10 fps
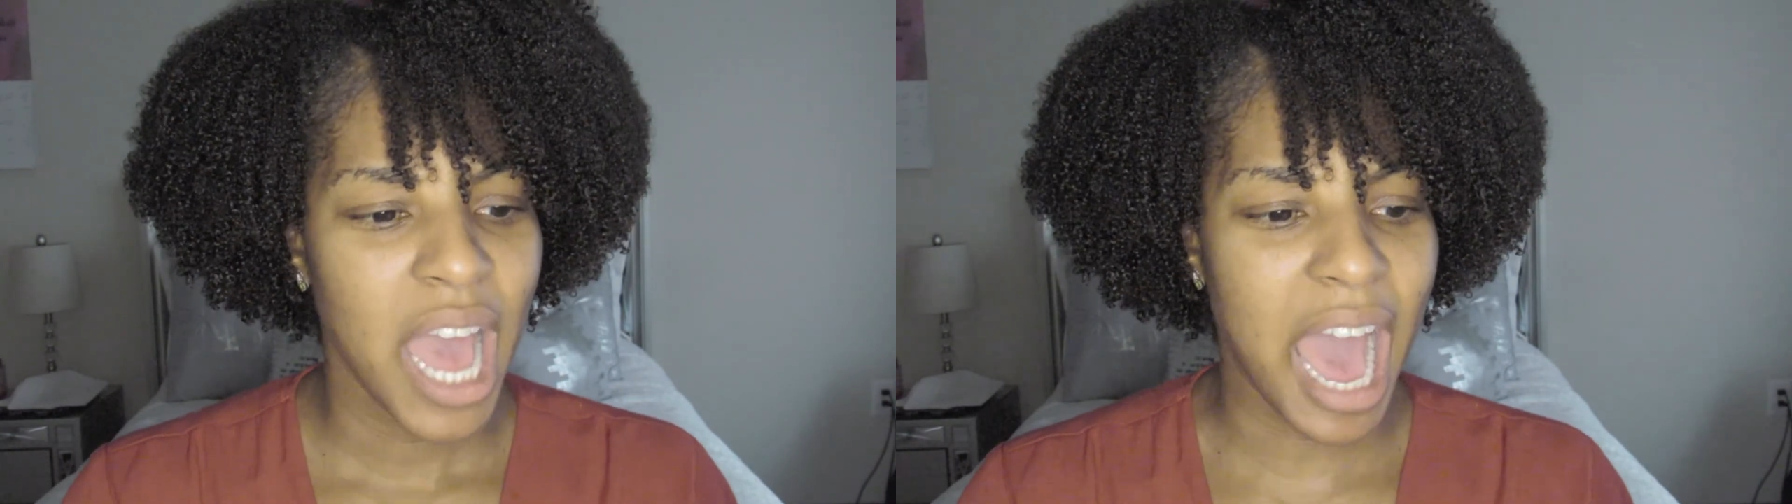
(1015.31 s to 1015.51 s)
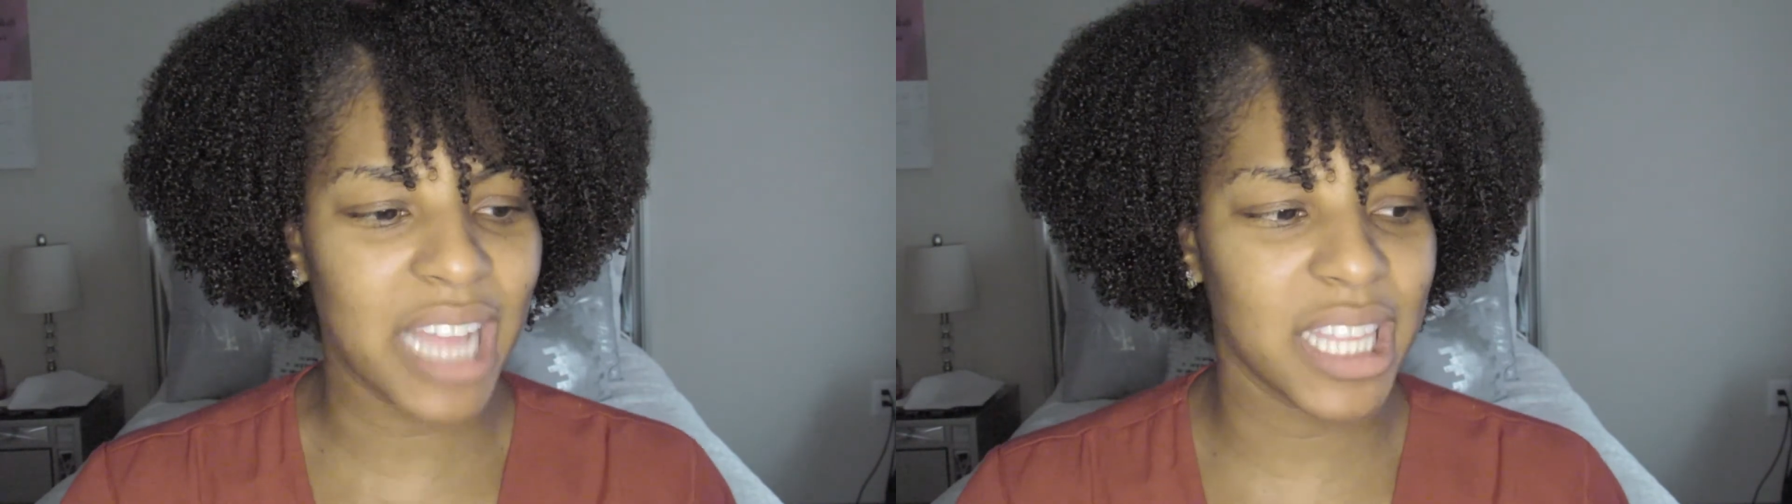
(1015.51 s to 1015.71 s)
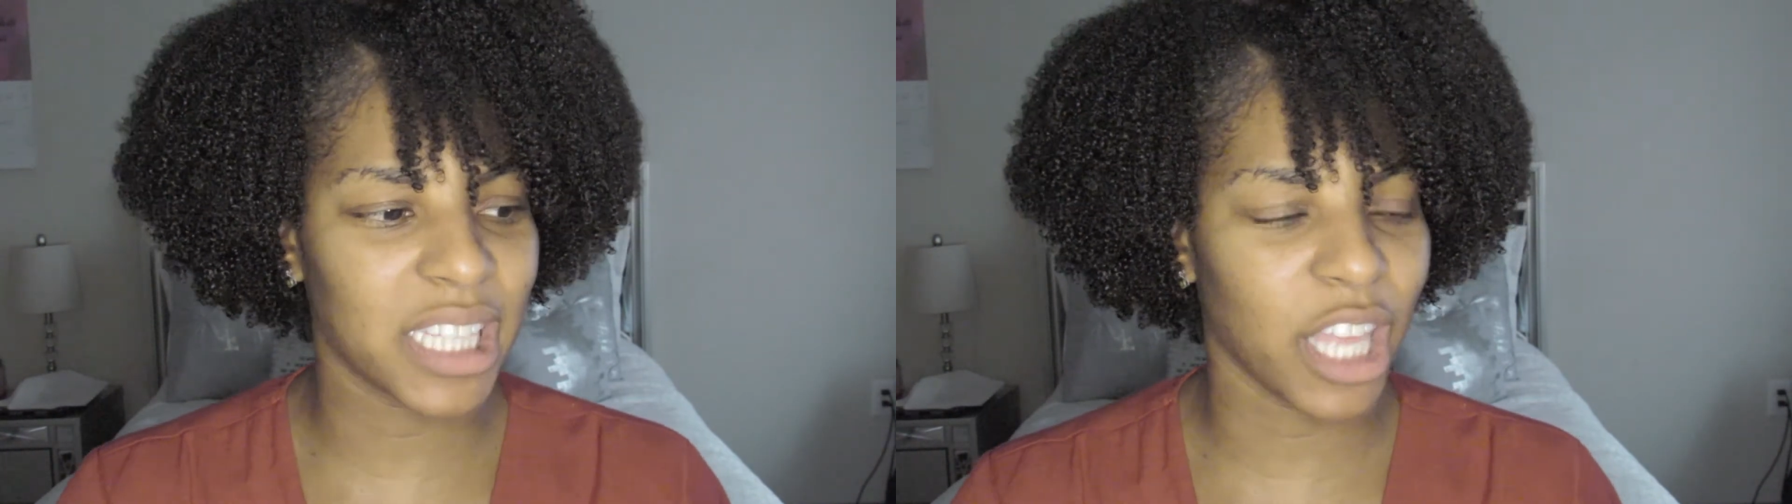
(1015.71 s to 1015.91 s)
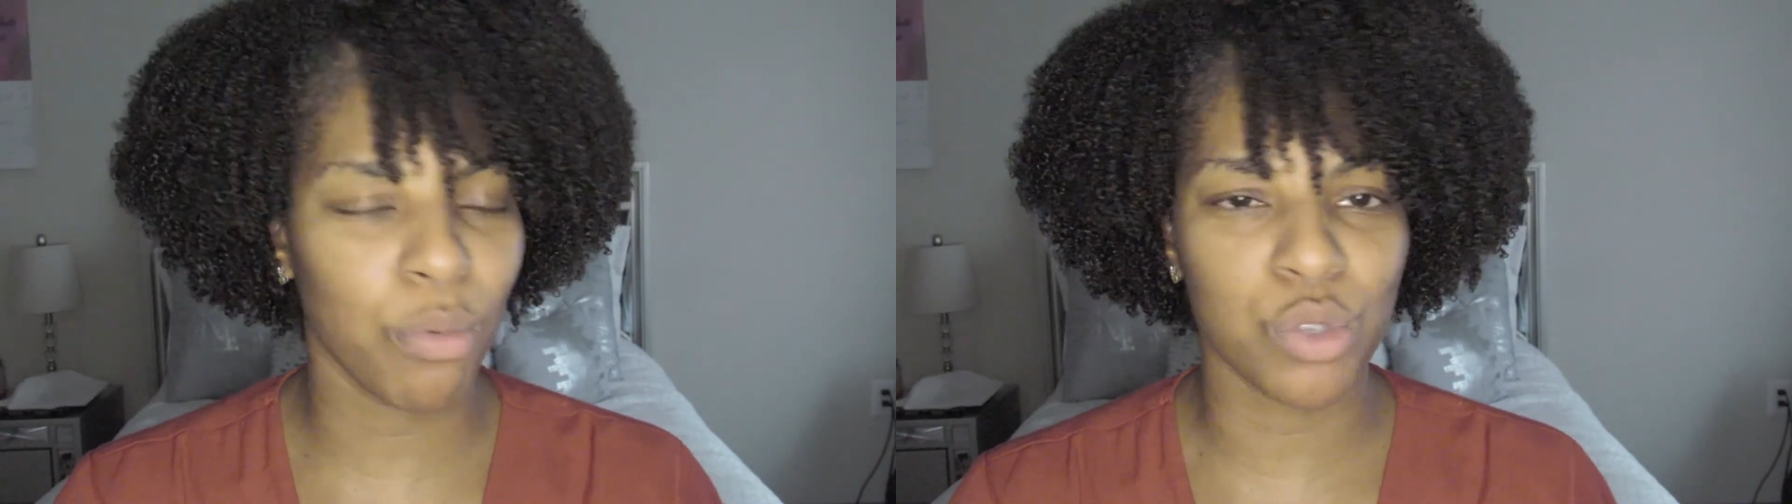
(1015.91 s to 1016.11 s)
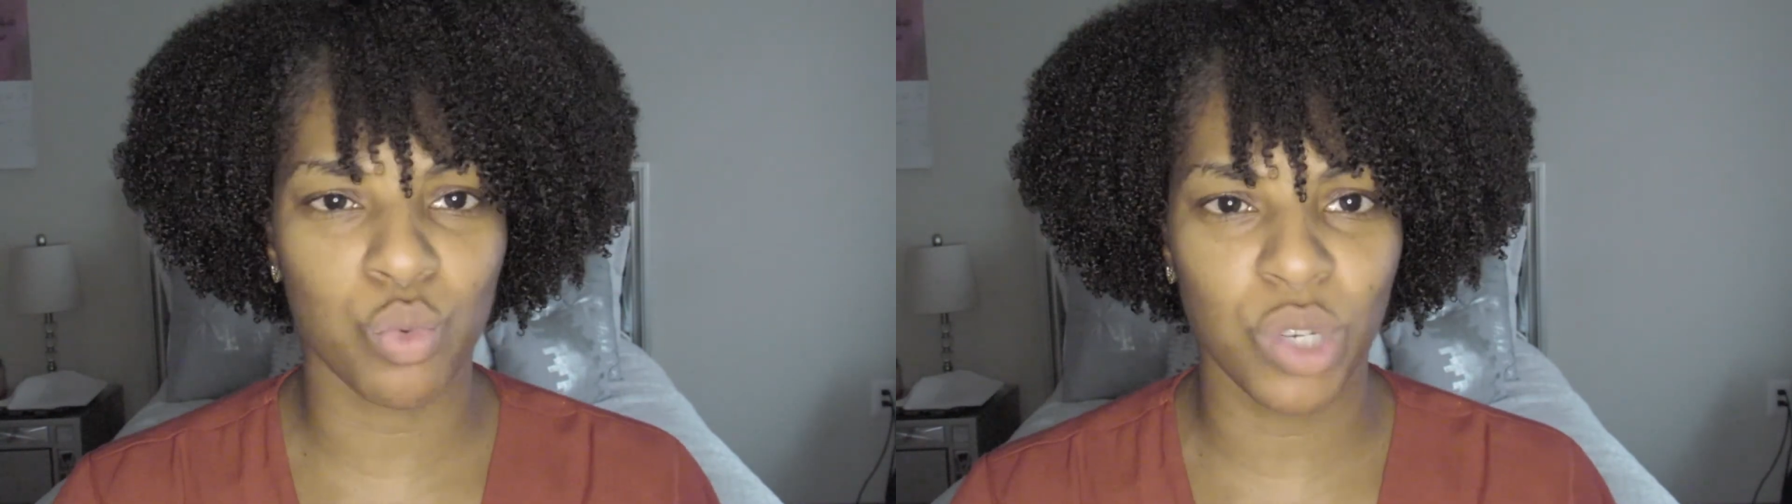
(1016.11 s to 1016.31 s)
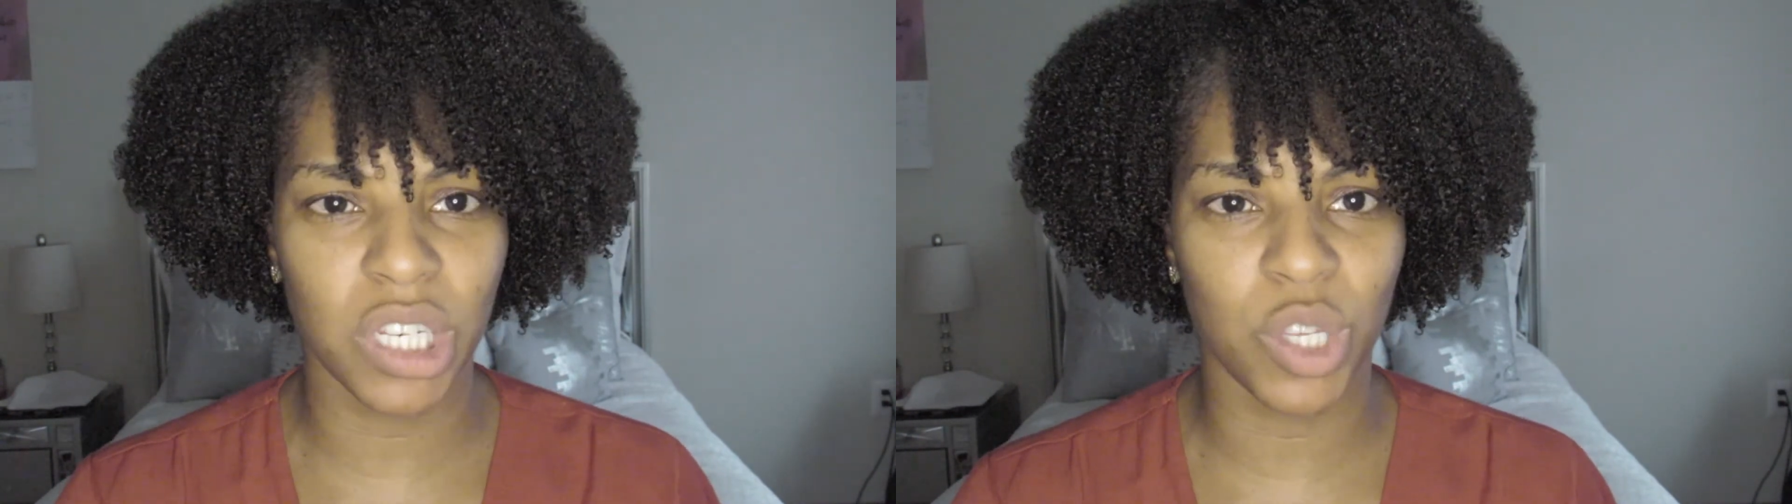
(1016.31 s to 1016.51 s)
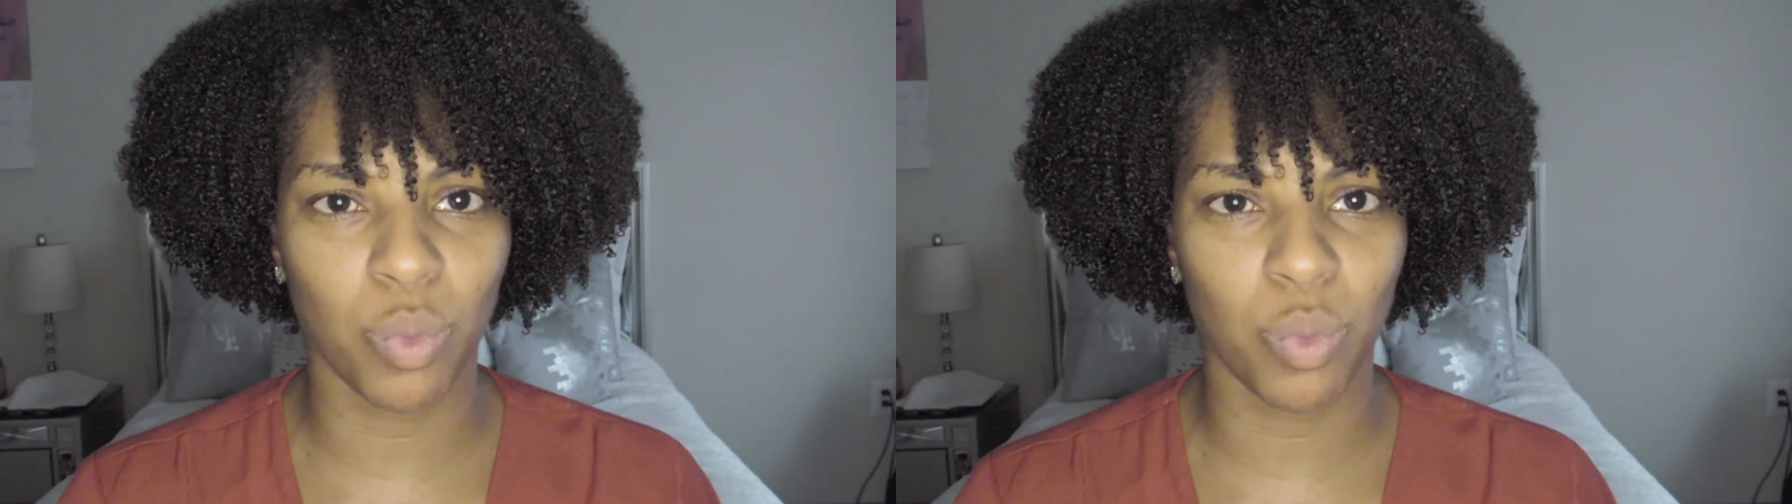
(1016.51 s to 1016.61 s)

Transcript: I think that was really